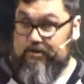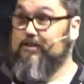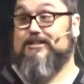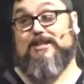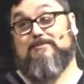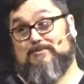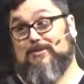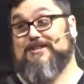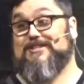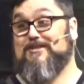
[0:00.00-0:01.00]
Seems
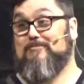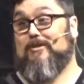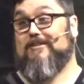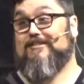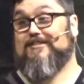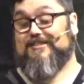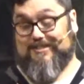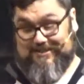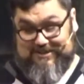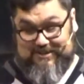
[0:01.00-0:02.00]
pretty simple.
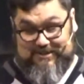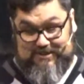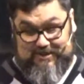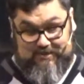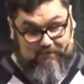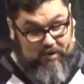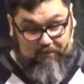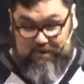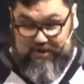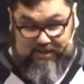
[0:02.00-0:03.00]
But
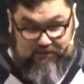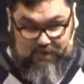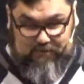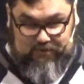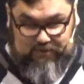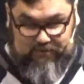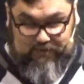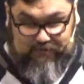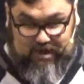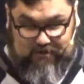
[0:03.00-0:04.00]
millions of people
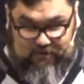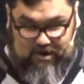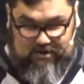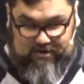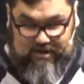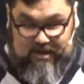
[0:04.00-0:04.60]
have got it wrong.